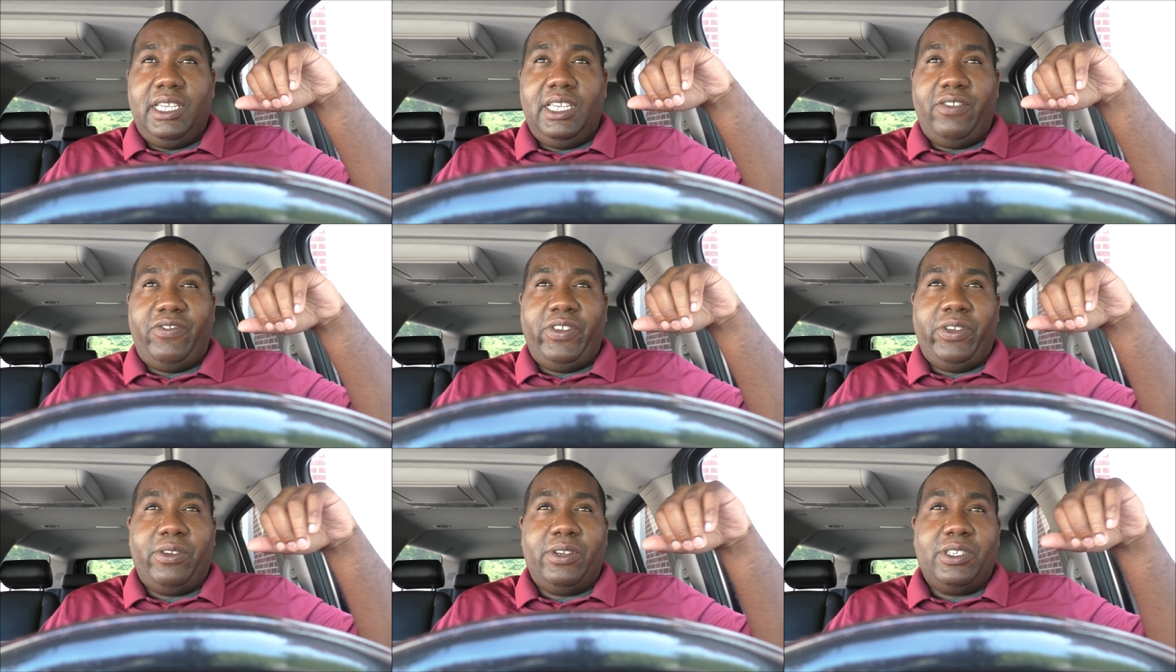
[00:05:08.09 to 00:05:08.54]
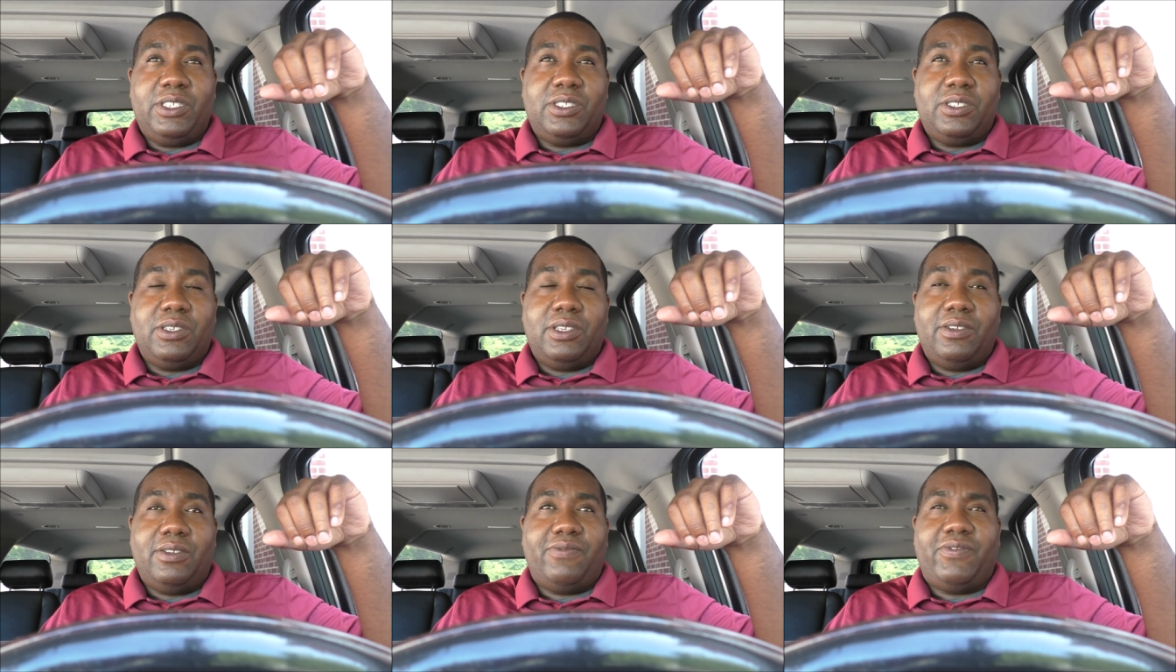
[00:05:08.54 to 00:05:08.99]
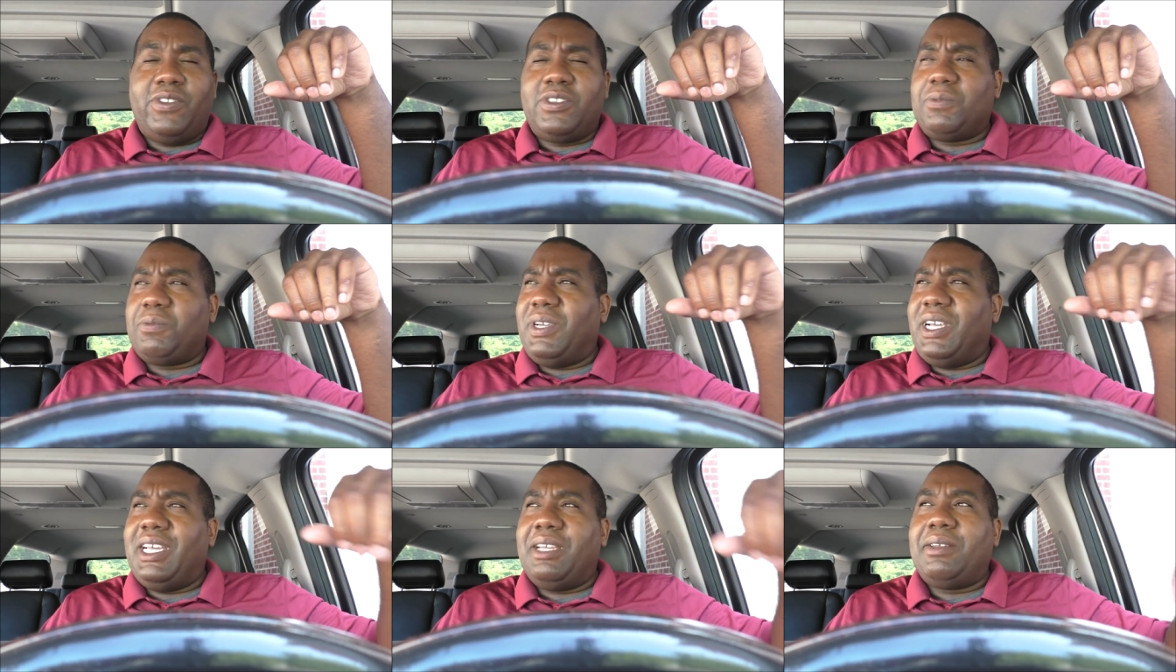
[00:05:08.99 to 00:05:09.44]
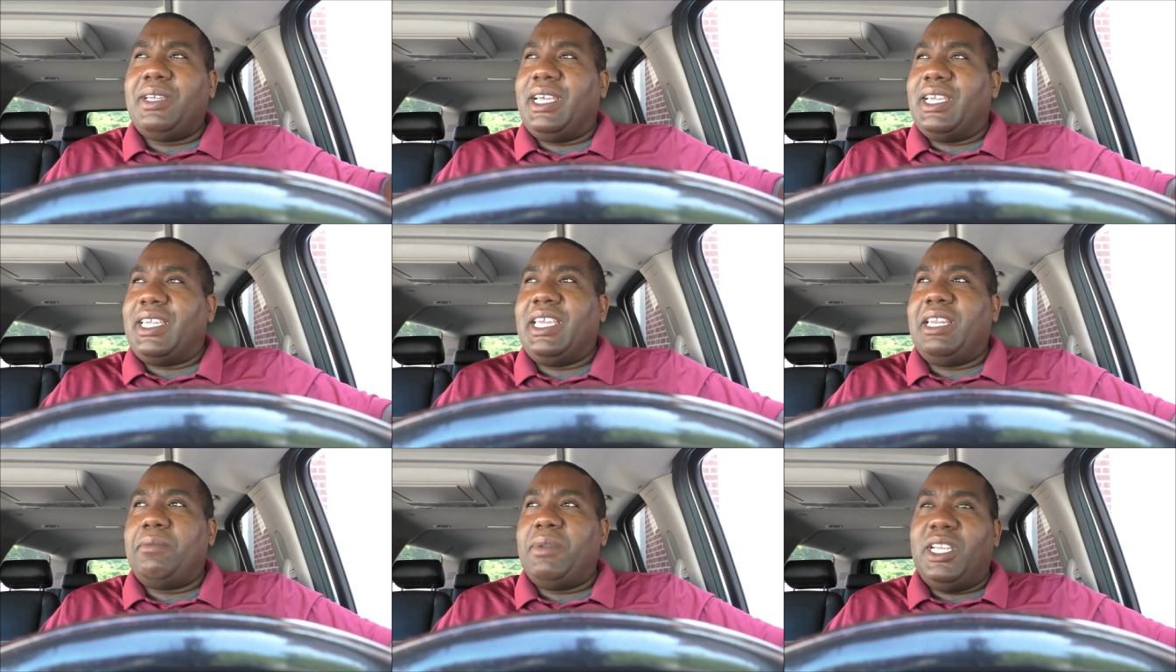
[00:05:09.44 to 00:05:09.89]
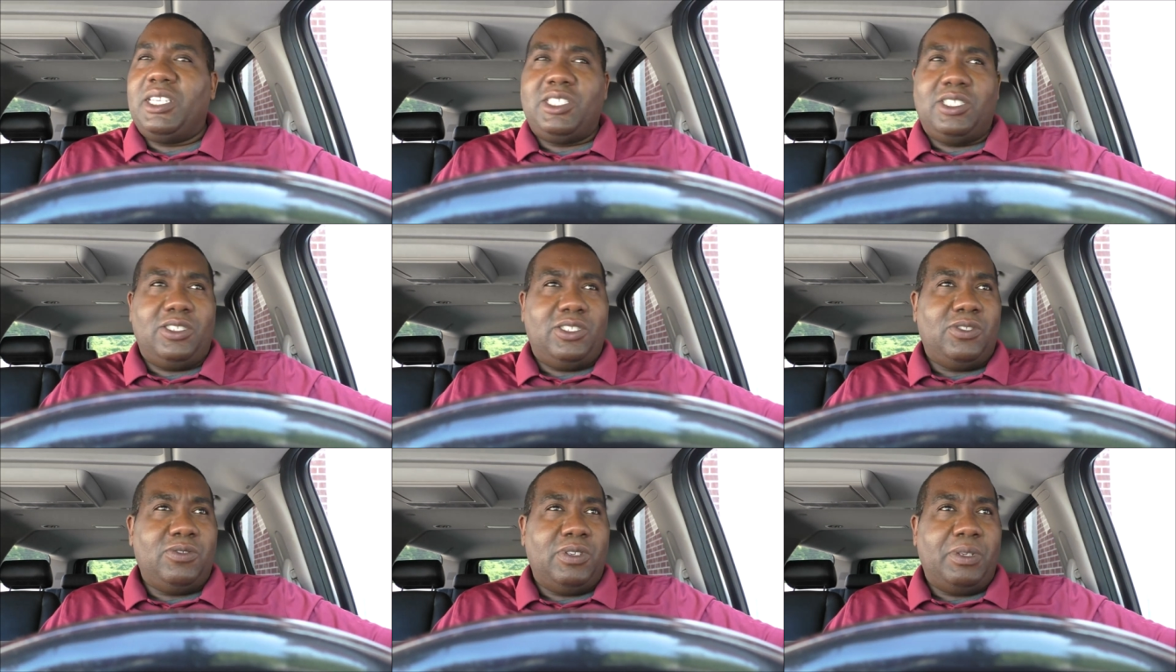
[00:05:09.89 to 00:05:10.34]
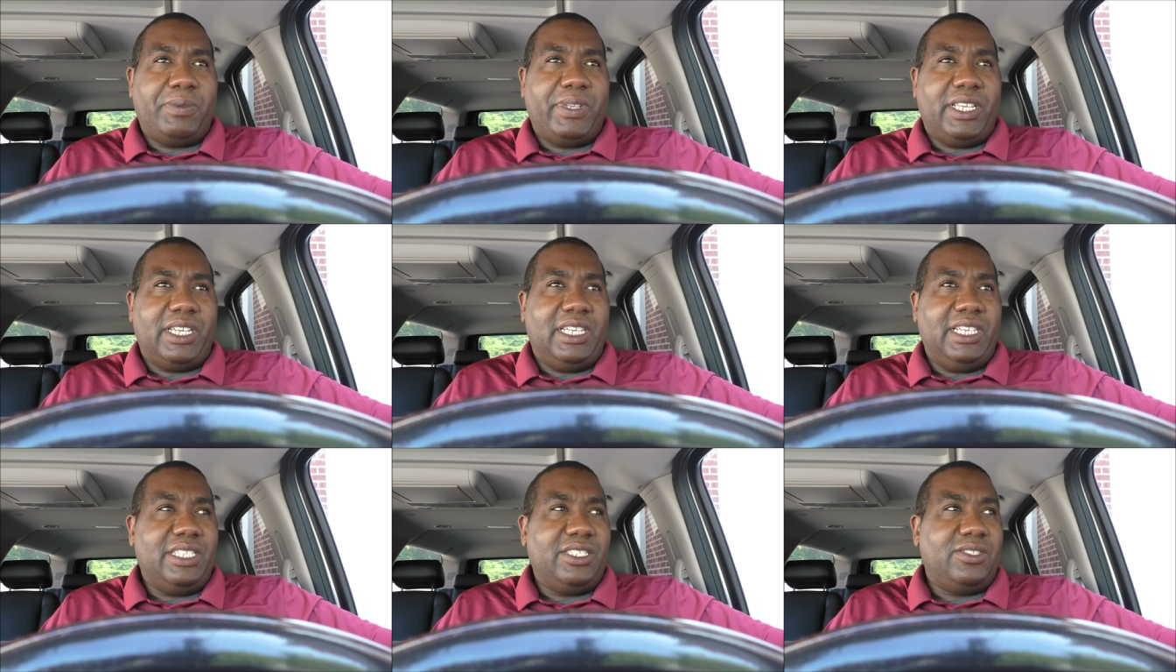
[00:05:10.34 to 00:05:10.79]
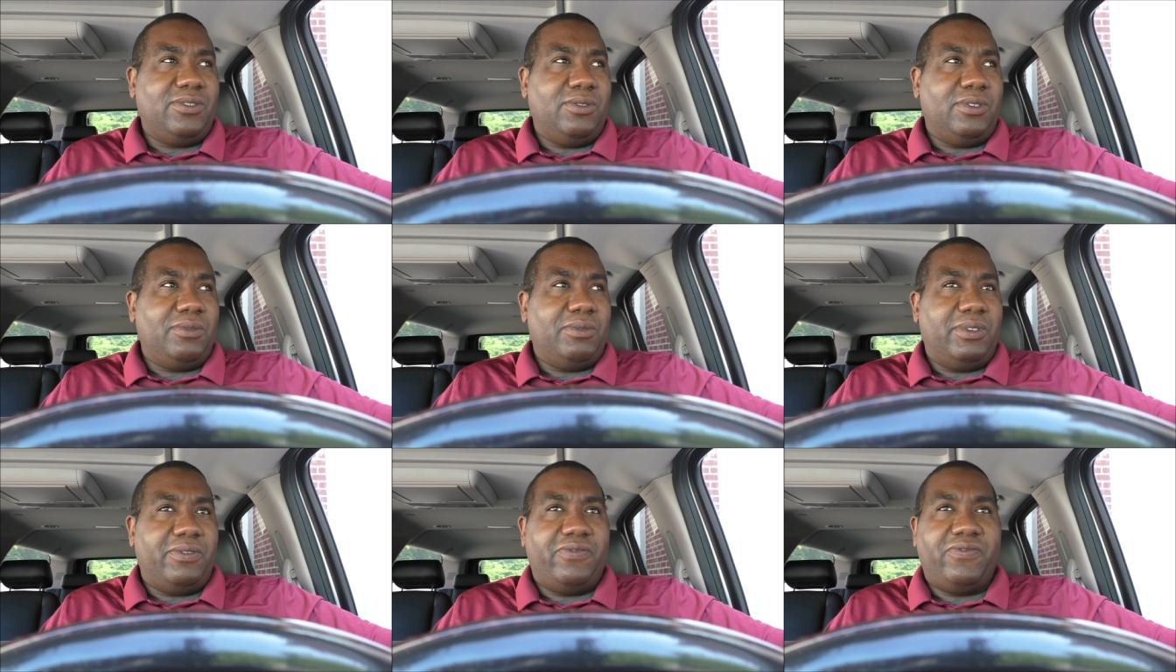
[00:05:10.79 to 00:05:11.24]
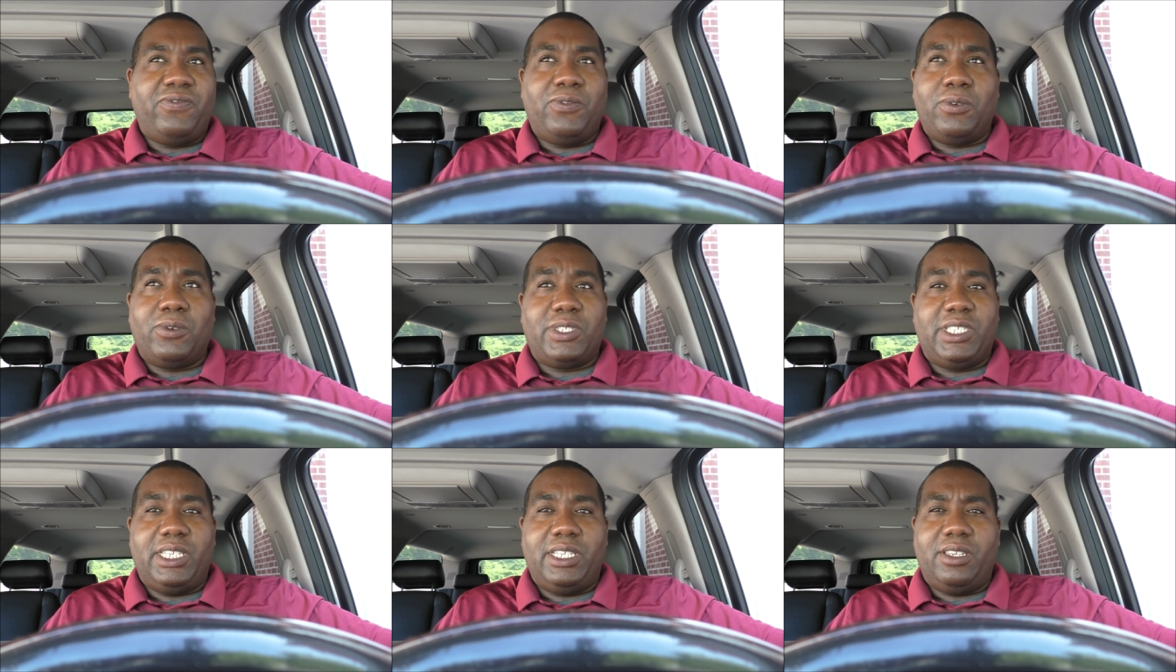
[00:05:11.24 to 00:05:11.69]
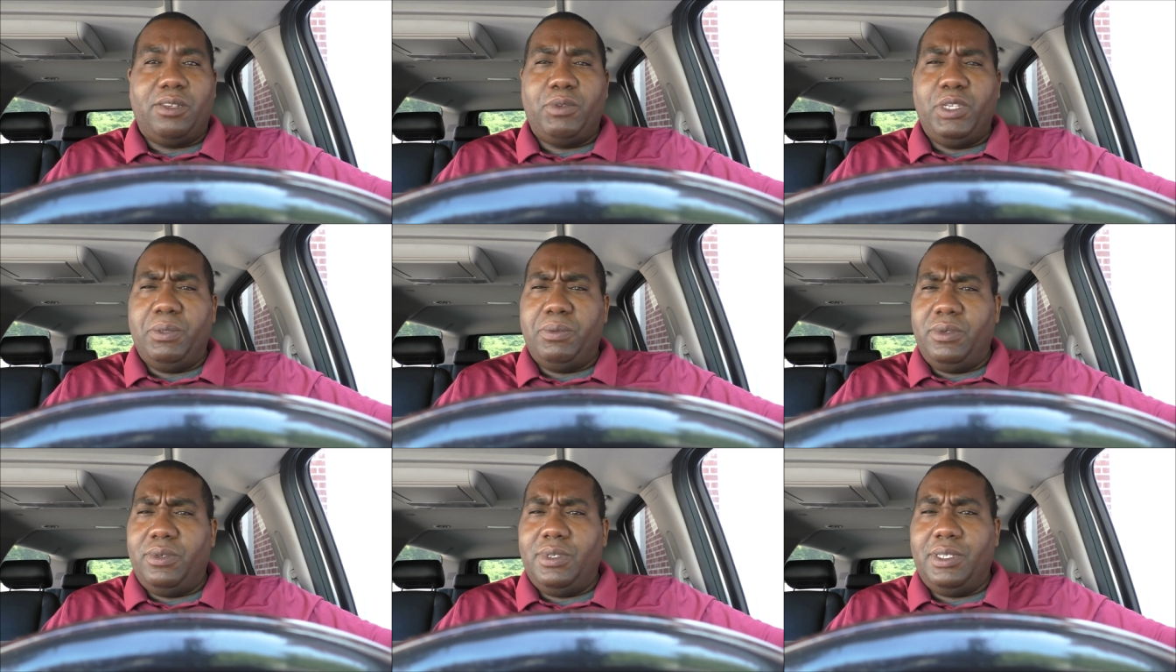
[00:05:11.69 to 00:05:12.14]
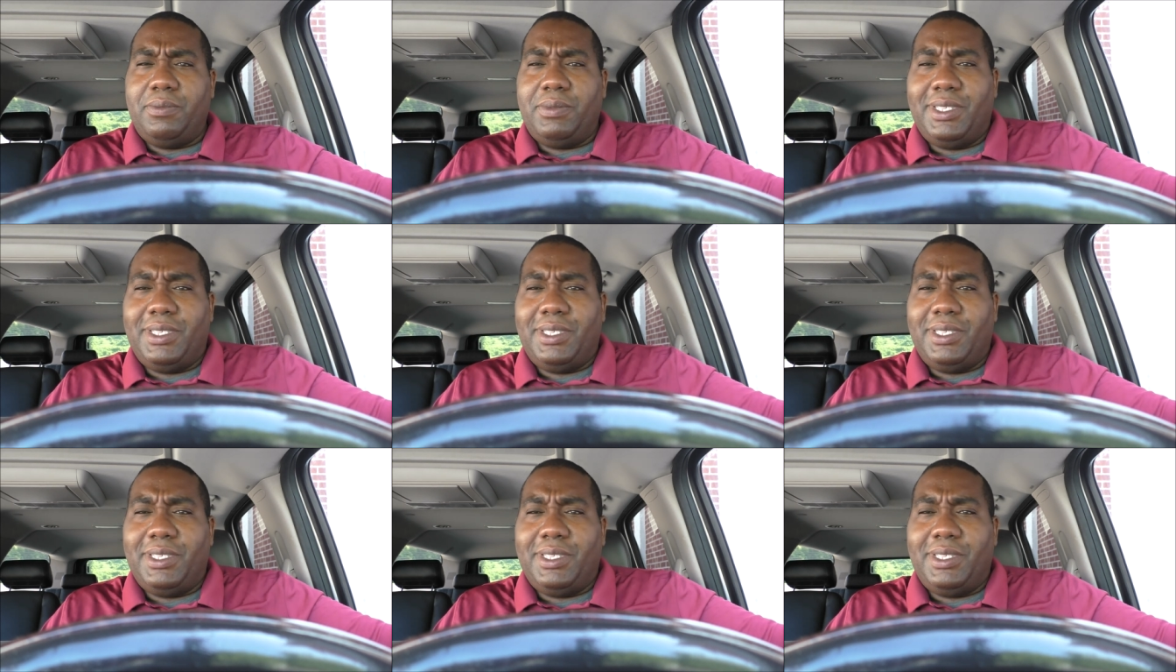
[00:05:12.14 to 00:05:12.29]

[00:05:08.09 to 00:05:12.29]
if you're in this, uh, first of all, I, I, can't imagine showing up at a gun store with 14 other people.